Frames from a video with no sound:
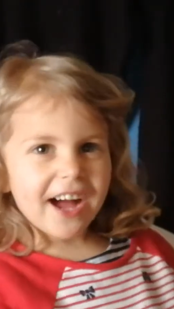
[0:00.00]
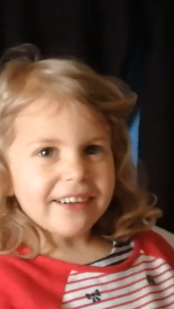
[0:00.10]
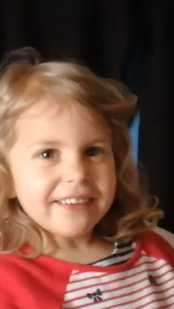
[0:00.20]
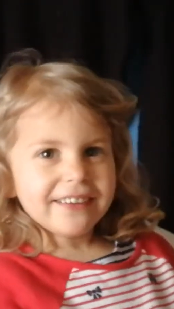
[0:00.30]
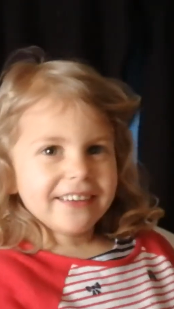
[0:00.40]

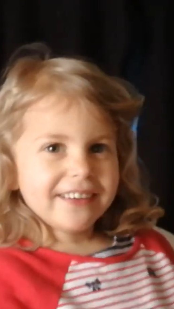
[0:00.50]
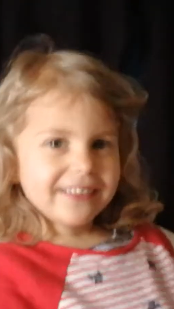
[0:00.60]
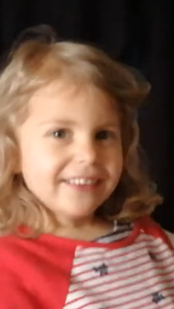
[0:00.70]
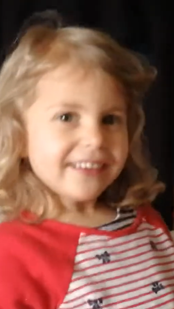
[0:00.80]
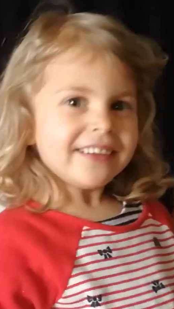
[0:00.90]
You want to just
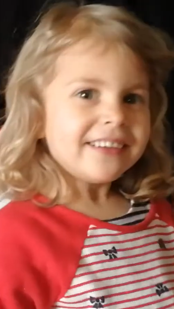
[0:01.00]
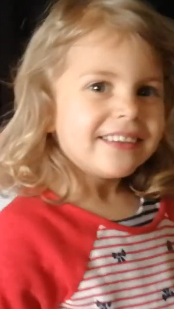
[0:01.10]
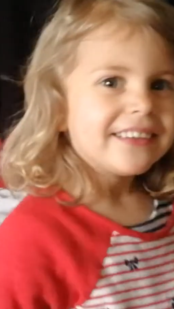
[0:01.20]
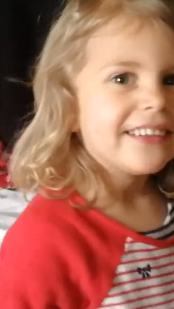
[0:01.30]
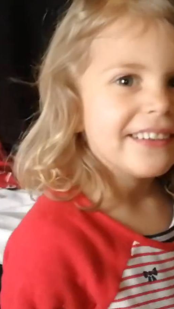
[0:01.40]
wave to Uncle
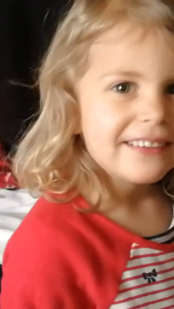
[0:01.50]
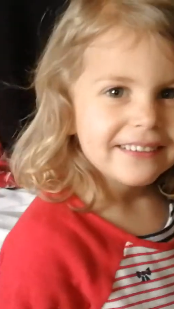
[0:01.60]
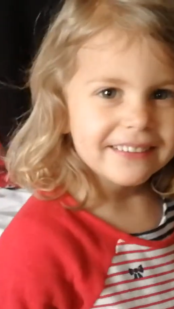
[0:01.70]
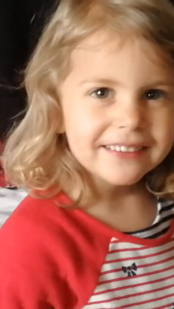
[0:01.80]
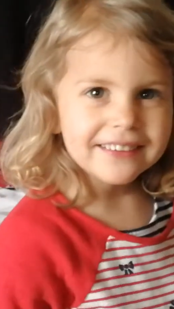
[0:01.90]
Booze?
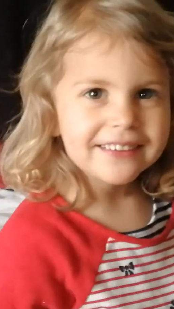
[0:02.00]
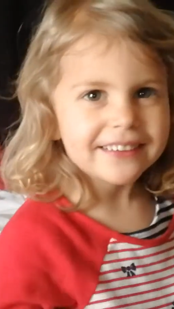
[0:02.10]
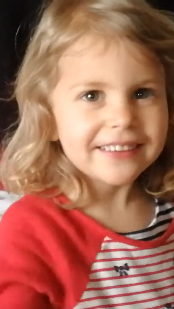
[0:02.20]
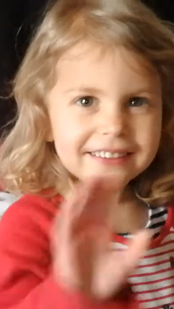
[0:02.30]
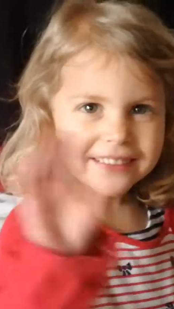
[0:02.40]
Did you know
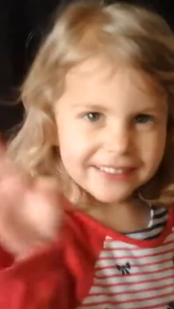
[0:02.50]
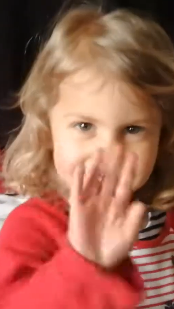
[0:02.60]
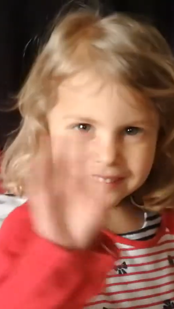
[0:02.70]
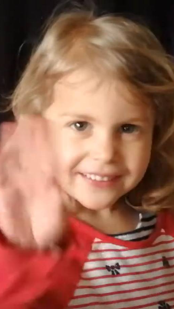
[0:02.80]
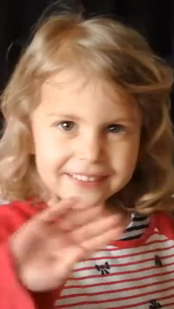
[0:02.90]
that?
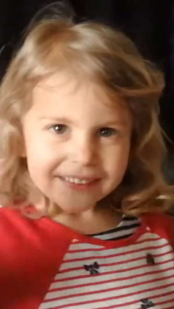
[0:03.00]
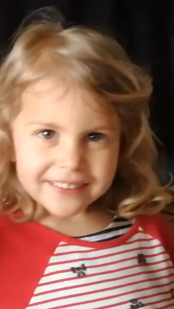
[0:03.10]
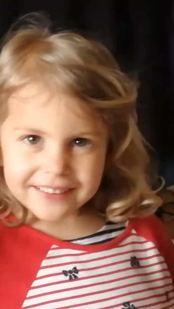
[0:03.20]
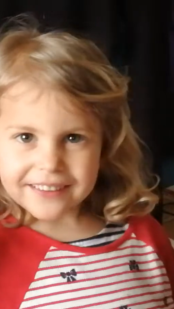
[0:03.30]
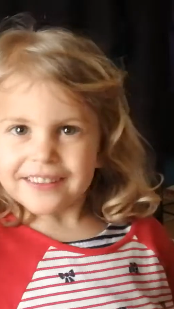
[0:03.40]
Did you know that
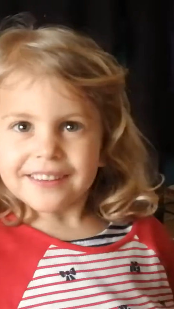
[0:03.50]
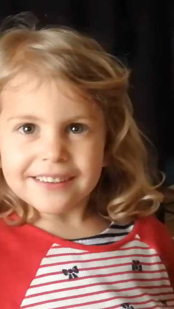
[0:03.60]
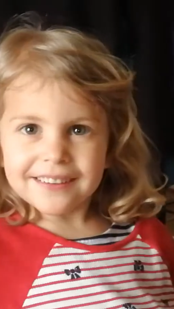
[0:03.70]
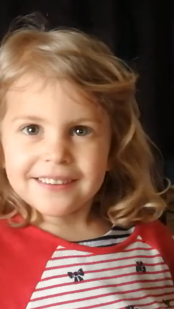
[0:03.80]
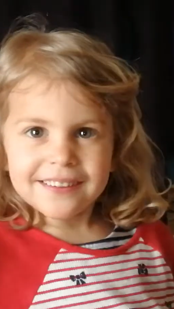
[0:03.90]
Uncle Booze's
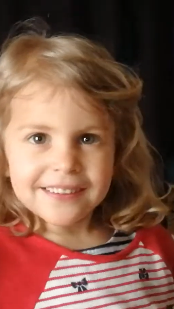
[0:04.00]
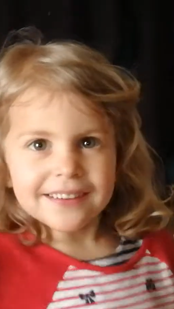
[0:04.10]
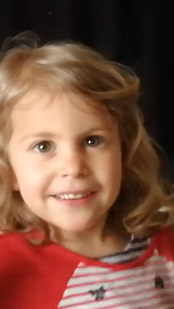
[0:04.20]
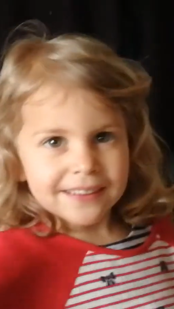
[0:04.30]
birthday